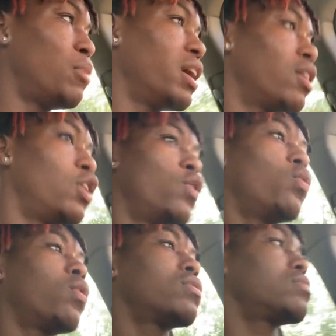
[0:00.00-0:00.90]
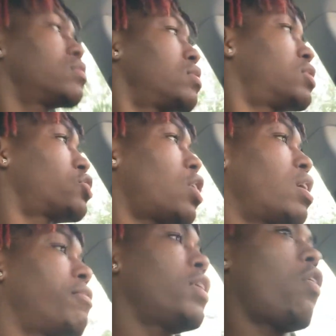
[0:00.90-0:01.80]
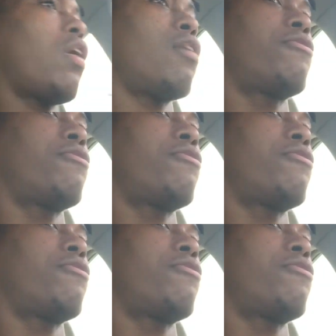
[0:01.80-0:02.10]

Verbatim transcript: but to start the video off,